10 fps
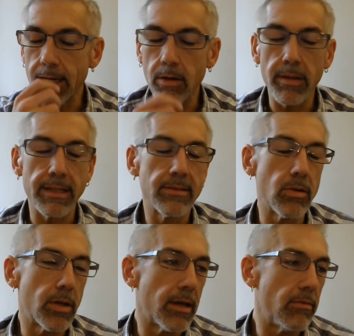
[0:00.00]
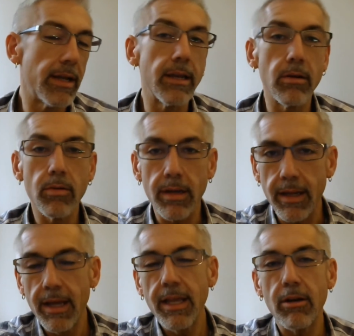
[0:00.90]
Oh, that's so good, right? You know, and
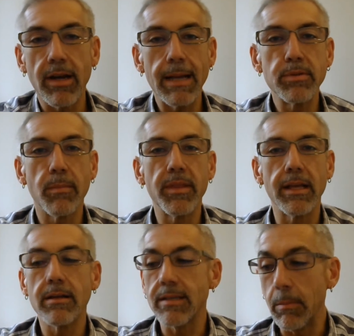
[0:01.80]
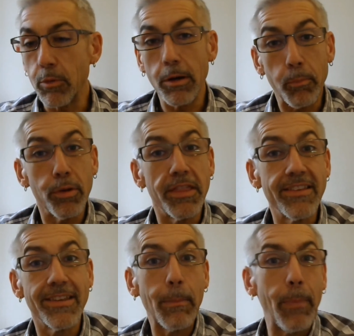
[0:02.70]
you grab something else, and I'm going to put this
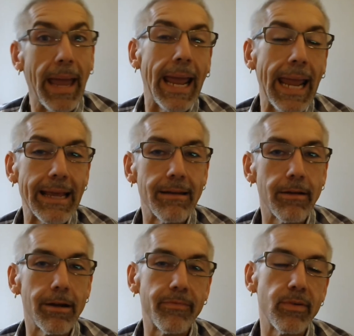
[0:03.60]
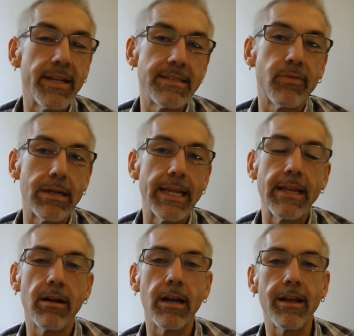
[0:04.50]
in a bag, and I'm going to freeze it for
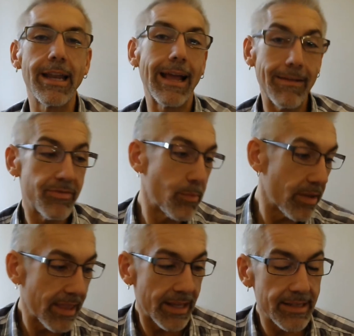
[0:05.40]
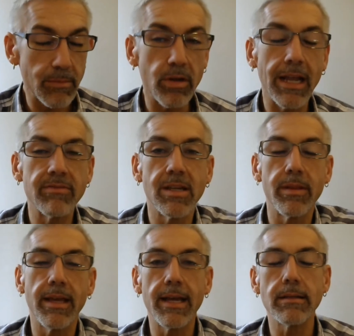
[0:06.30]
later. I'm going to have some of this, I'm going to have some of
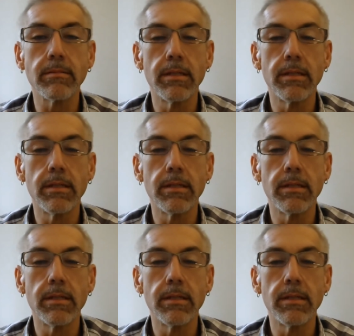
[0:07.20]
that.